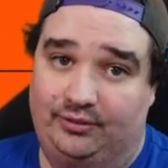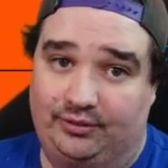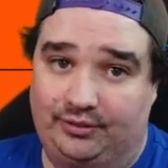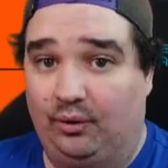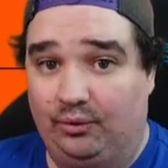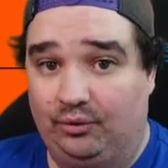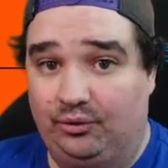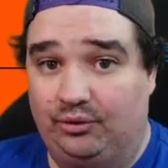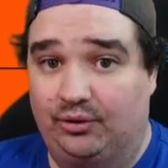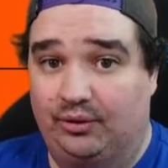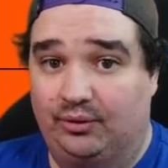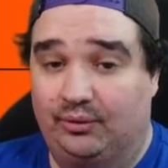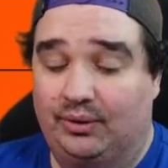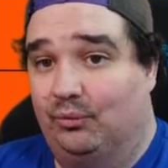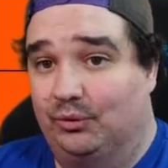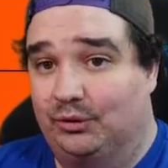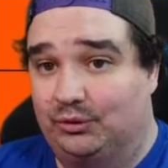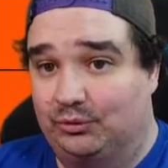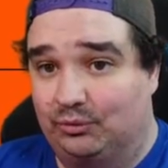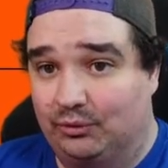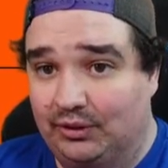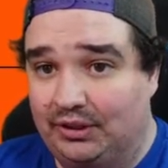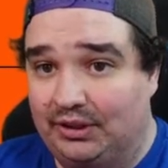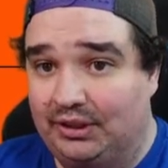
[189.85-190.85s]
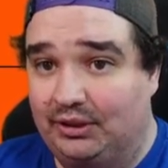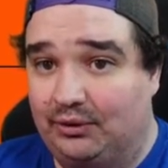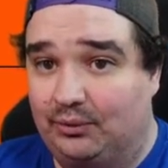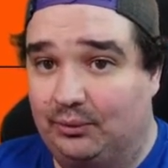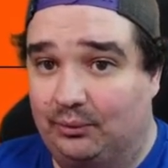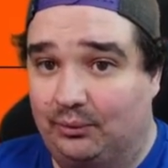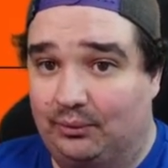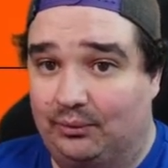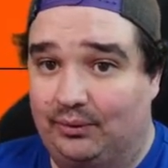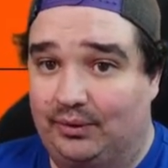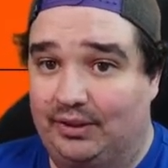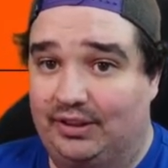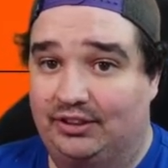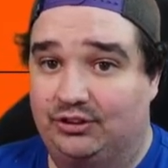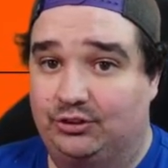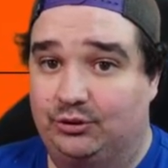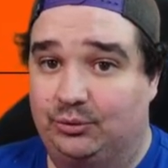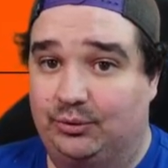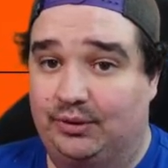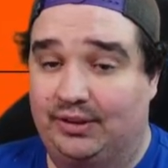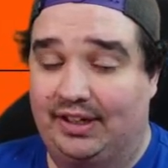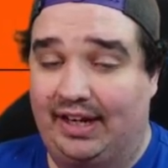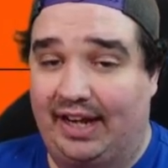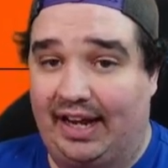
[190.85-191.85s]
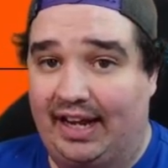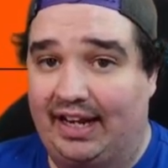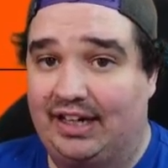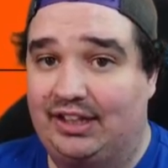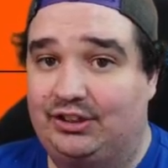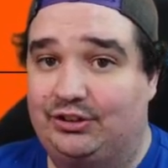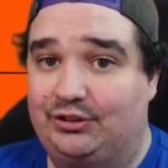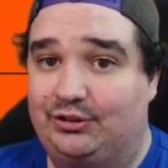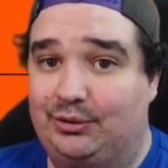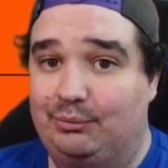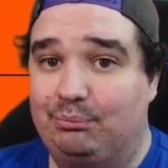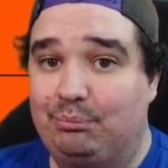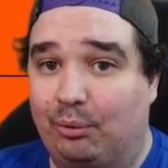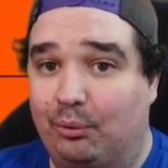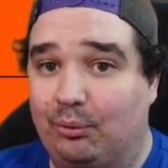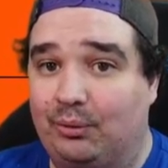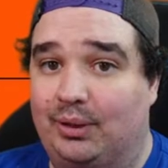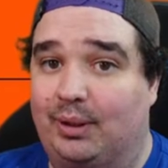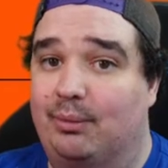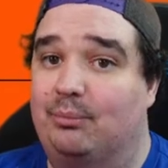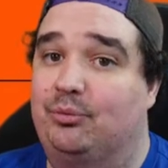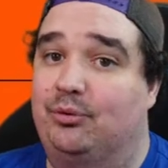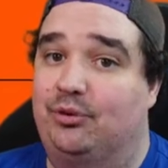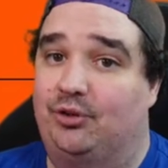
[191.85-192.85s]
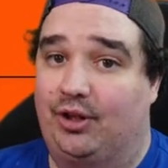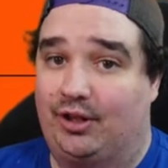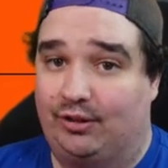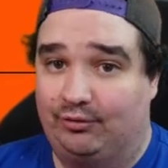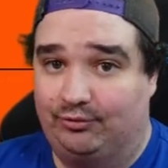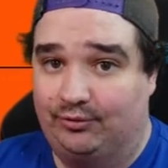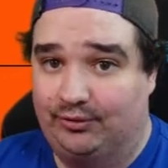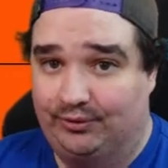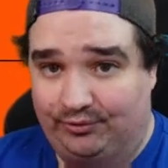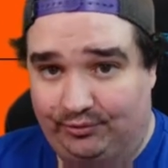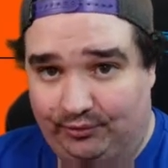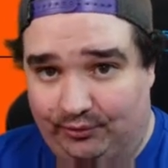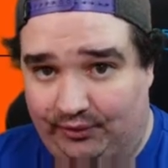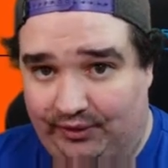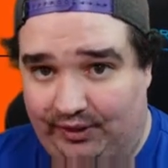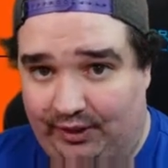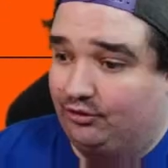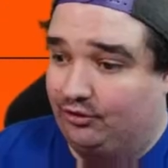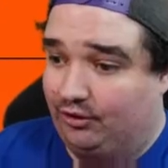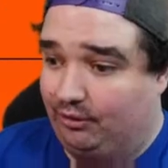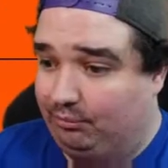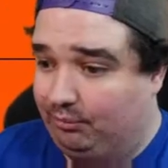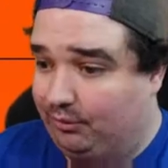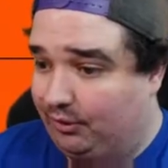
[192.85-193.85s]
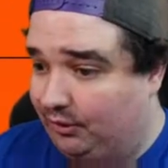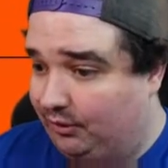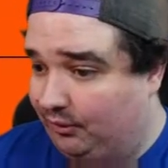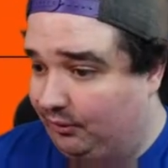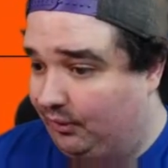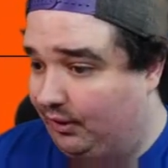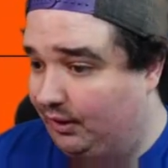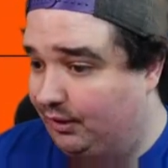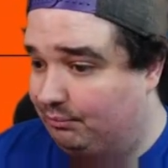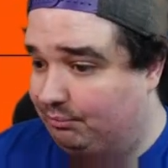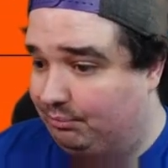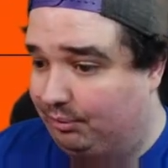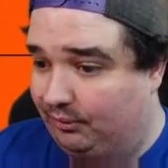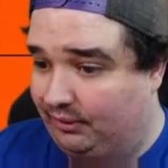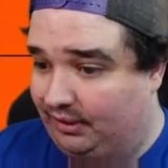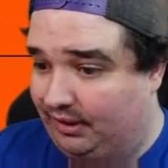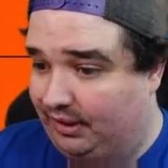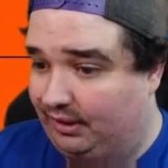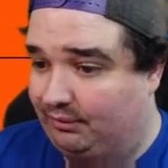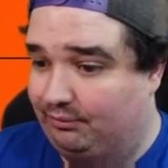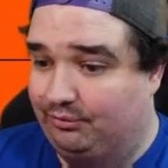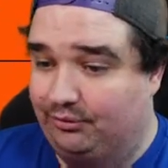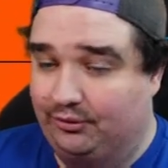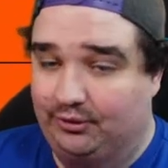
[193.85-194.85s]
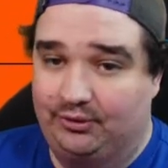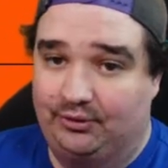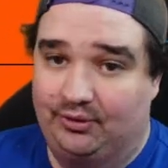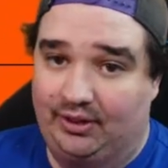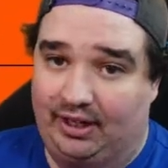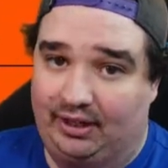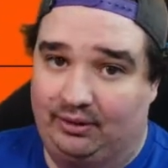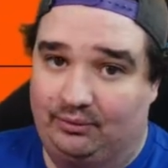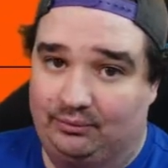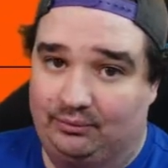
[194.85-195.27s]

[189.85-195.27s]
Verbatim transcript: Also, what's really cool is you can actually pull up software for this. So I'm going to go ahead and pull that up for you now.